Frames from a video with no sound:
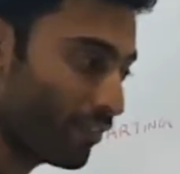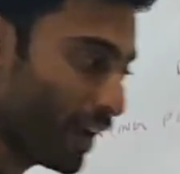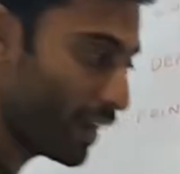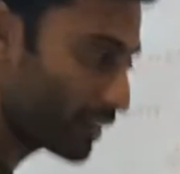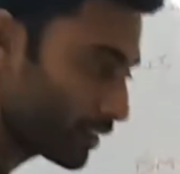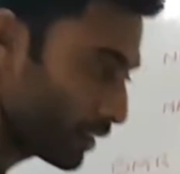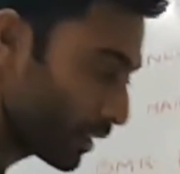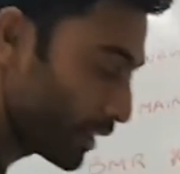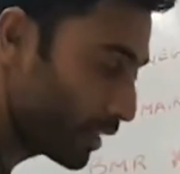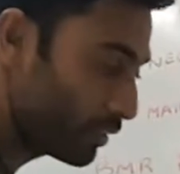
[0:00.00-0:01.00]
Fat, and
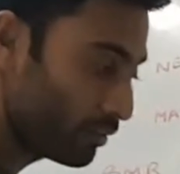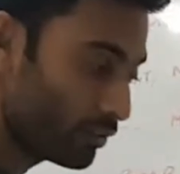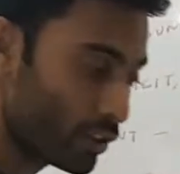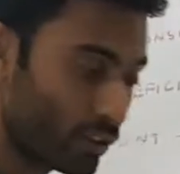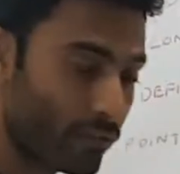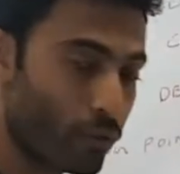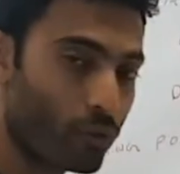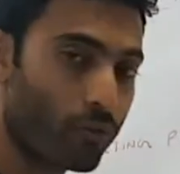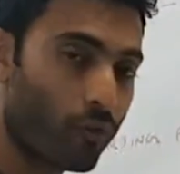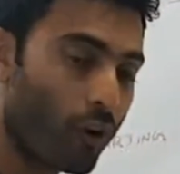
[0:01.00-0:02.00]
again, is a
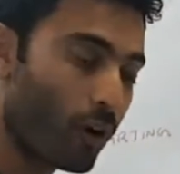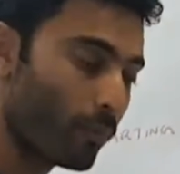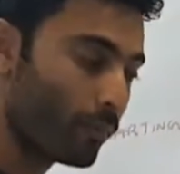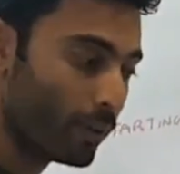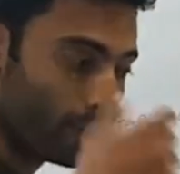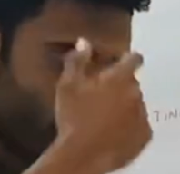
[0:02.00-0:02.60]
fuel form.